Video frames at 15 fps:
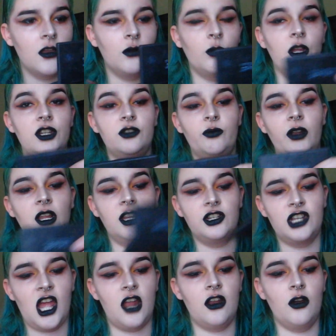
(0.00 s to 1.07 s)
Which, putting a
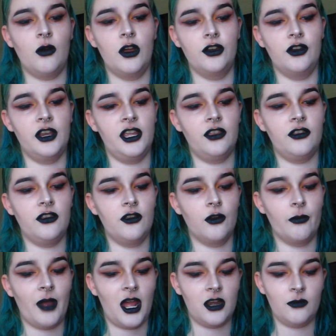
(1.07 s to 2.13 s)
shadow underneath
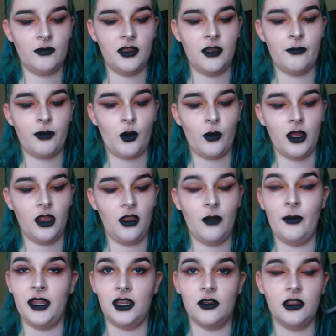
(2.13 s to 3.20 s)
your bottom lip will
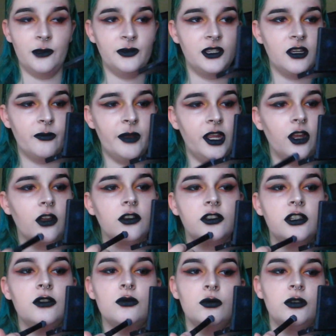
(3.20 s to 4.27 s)
make your lips look bigger
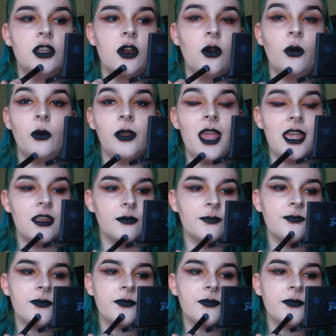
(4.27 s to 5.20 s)
too, so yay!